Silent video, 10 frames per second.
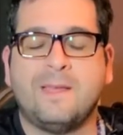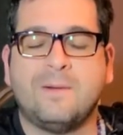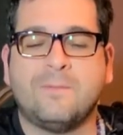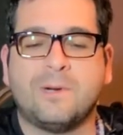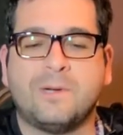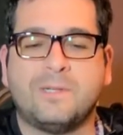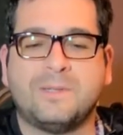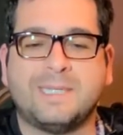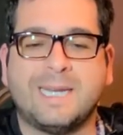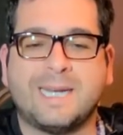we're going
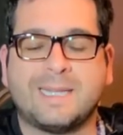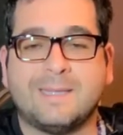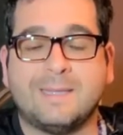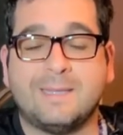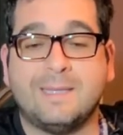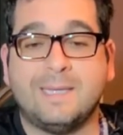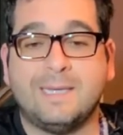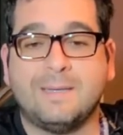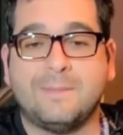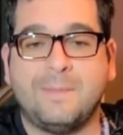to attack
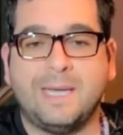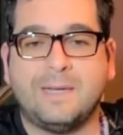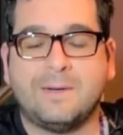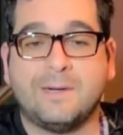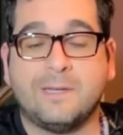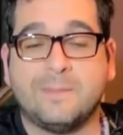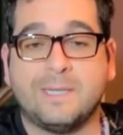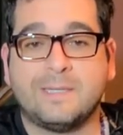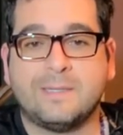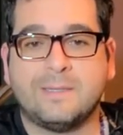the main
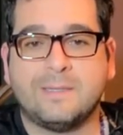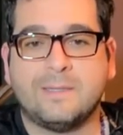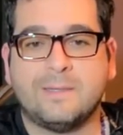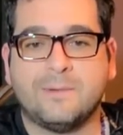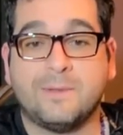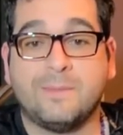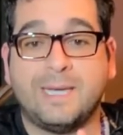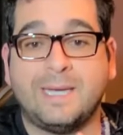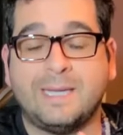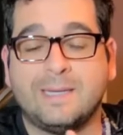argument or the
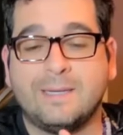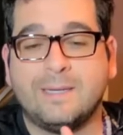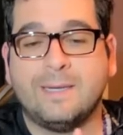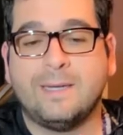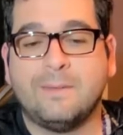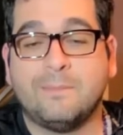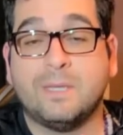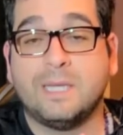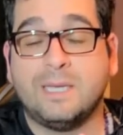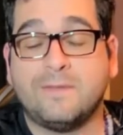main
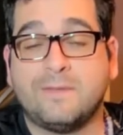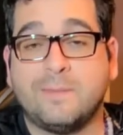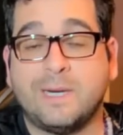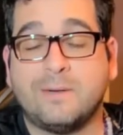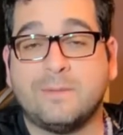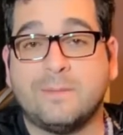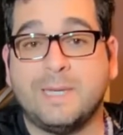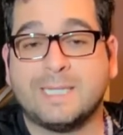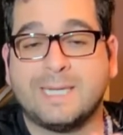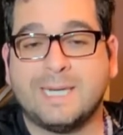belief about
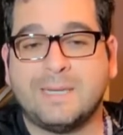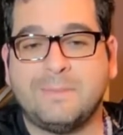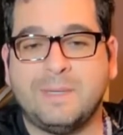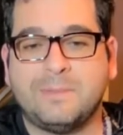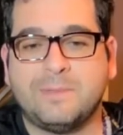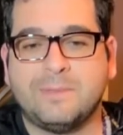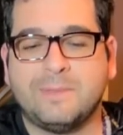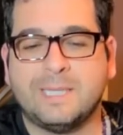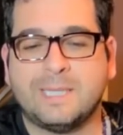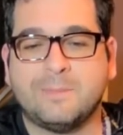anti-gun people,
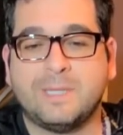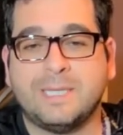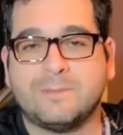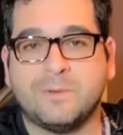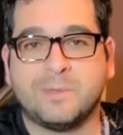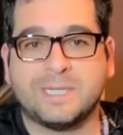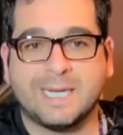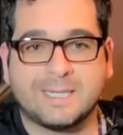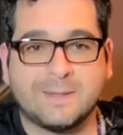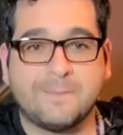that the police will
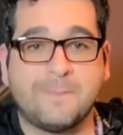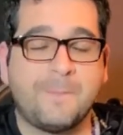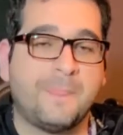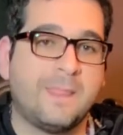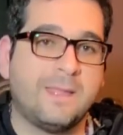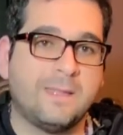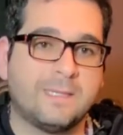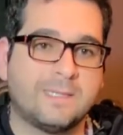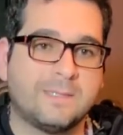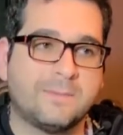protect them.
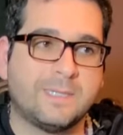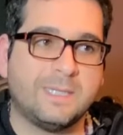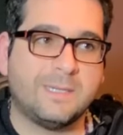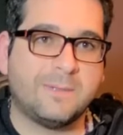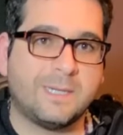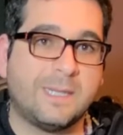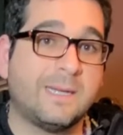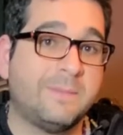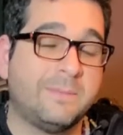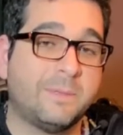This is really what a
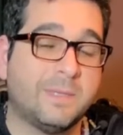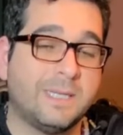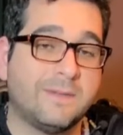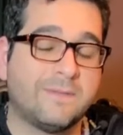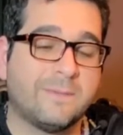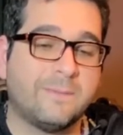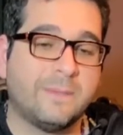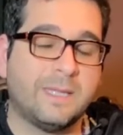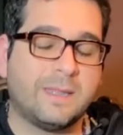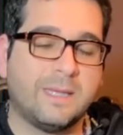lot of people believe.
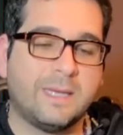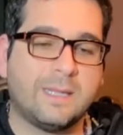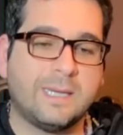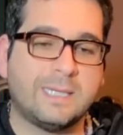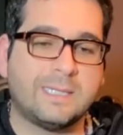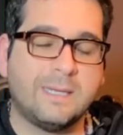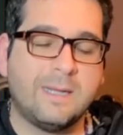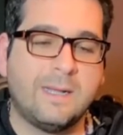They think that